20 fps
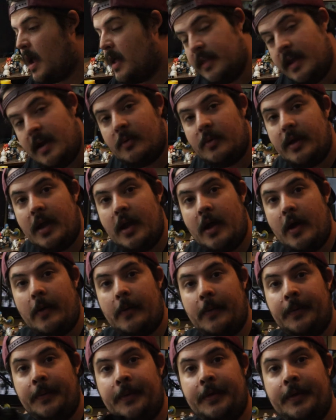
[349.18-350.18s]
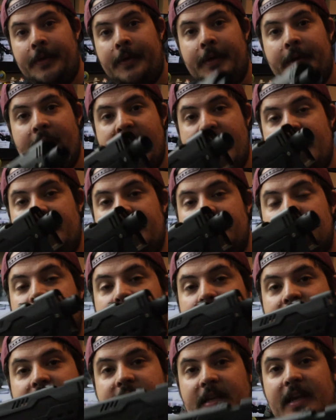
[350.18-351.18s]
There we go. It has
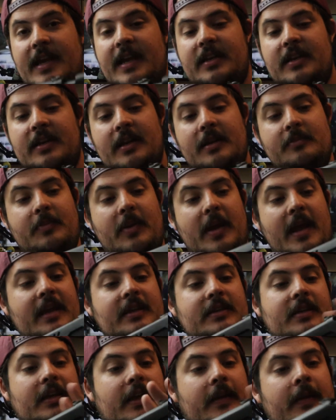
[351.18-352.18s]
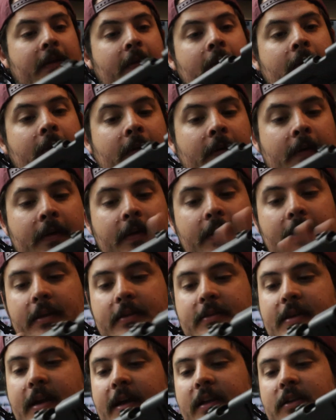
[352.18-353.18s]
been sanded and painted.
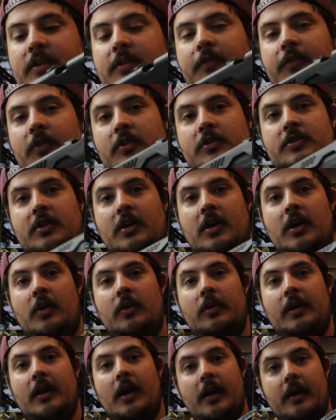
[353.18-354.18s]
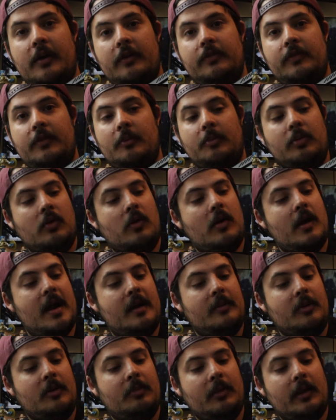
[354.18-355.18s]
It's got its first coat of
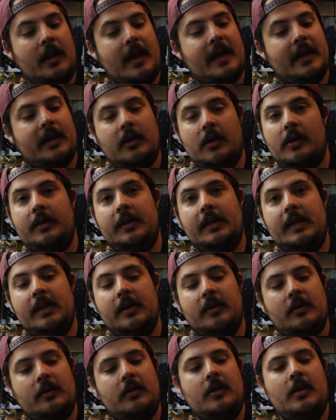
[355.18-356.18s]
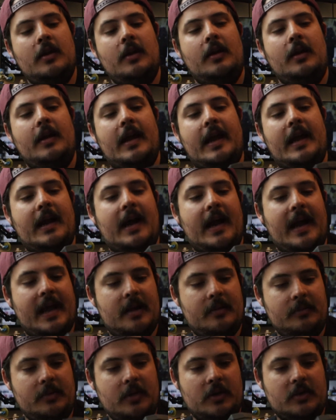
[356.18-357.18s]
primer black on here. And I
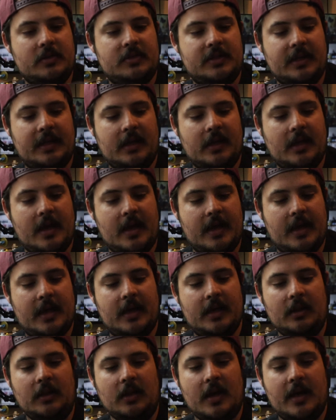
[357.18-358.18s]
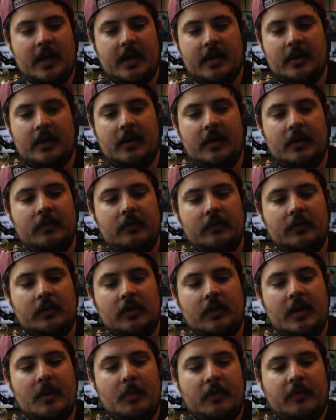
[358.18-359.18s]
am noticing a lot of
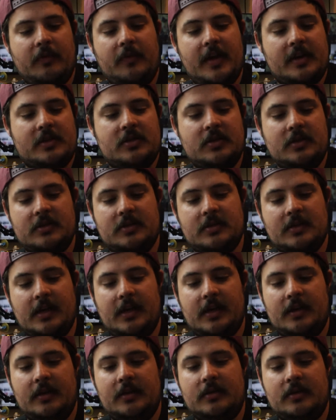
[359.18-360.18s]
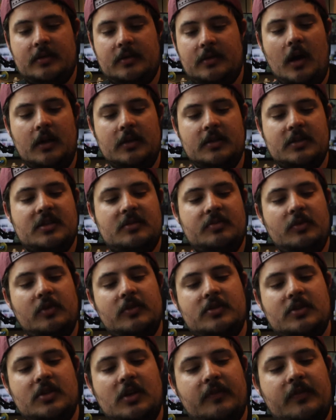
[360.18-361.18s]
little imperfections and
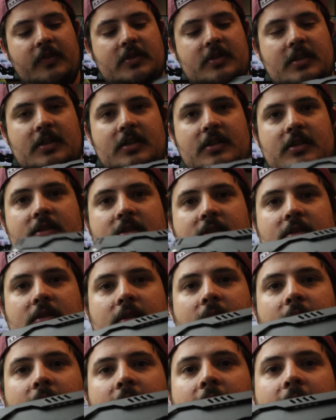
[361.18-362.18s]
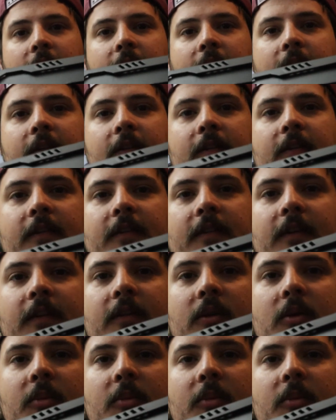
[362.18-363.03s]
unsmooth surfaces. You can see a